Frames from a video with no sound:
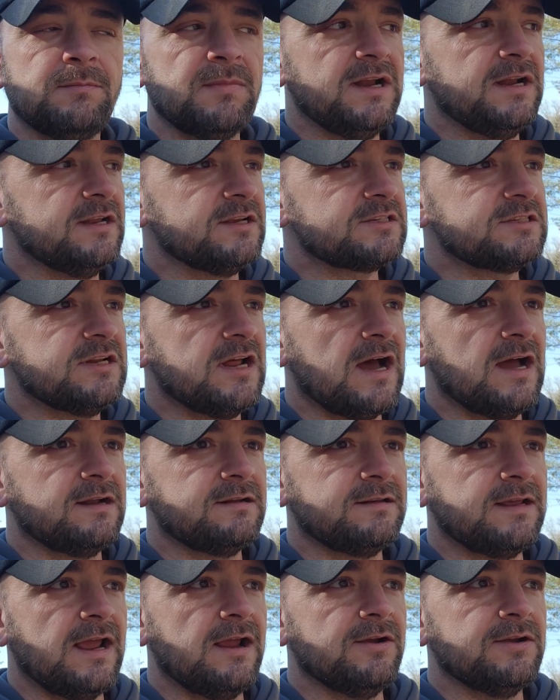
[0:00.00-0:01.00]
I mean, it's
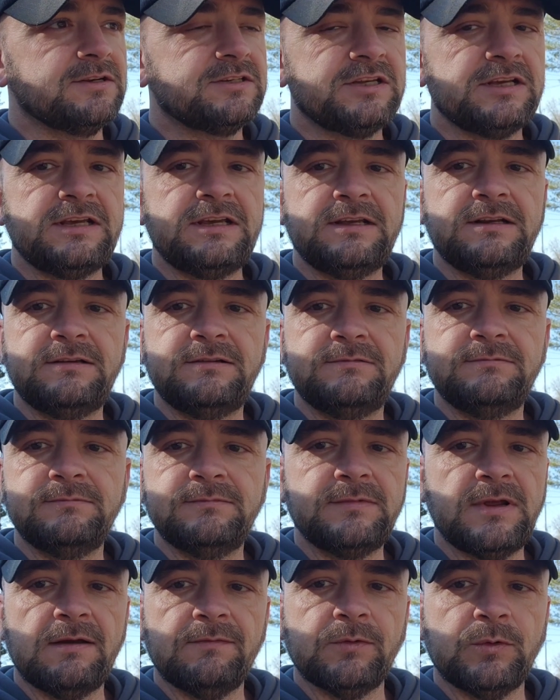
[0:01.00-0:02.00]
not guaranteed
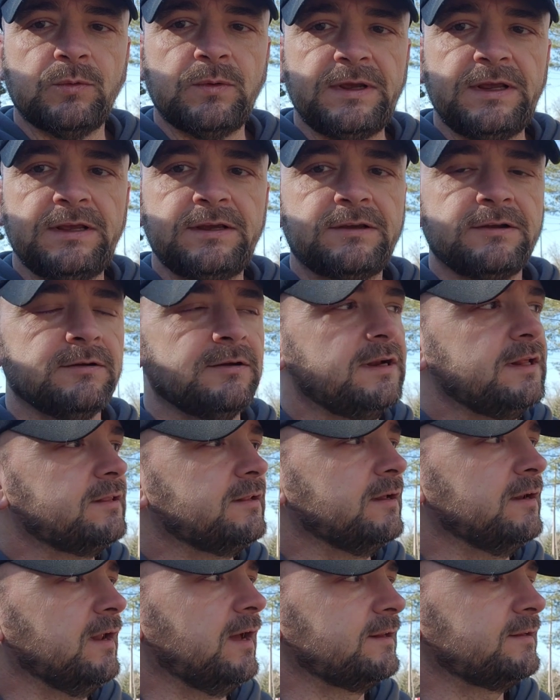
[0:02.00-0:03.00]
every week or
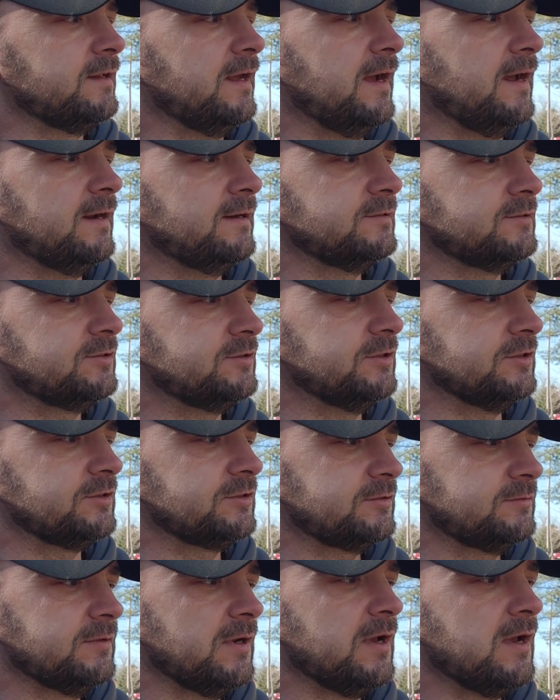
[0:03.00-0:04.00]
anything like that. It's just